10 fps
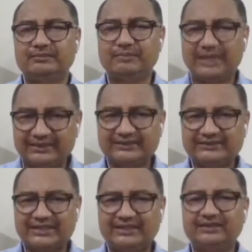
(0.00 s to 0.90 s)
the mad
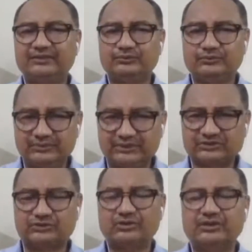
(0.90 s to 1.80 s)
desire to
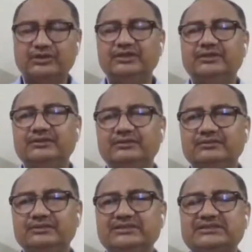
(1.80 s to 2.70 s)
destroy
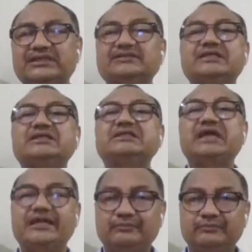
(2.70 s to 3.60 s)
distance and
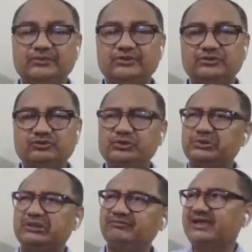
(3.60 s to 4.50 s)
time so you
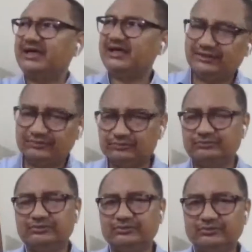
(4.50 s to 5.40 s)
can fly to
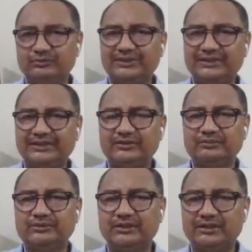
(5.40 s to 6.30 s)
you know one end of
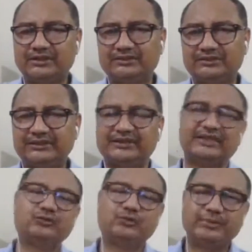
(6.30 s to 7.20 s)
the earth and then
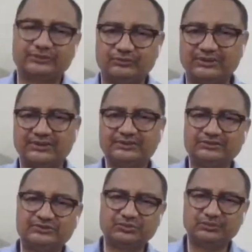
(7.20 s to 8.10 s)
go back to another
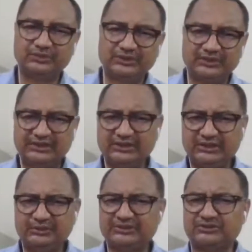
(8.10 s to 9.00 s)
so
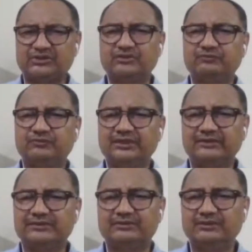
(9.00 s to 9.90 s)
he was not for that